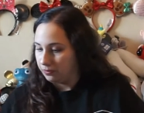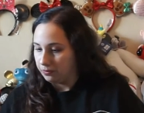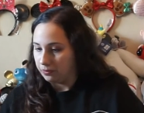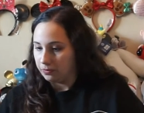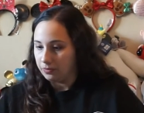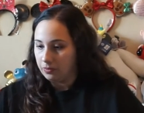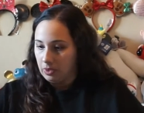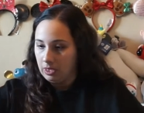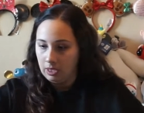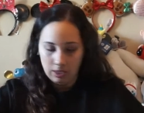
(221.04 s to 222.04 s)

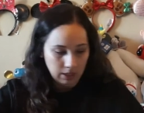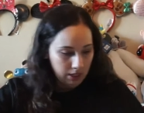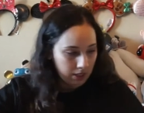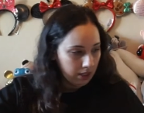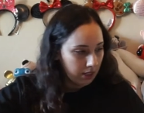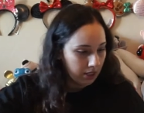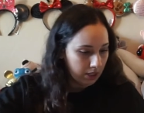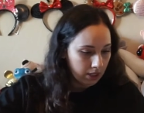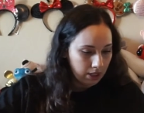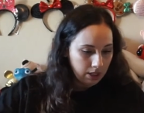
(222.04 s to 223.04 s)

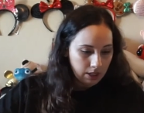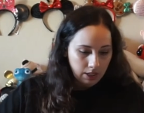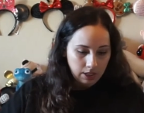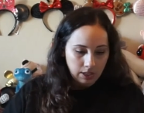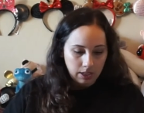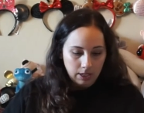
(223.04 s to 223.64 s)
Nothing is said.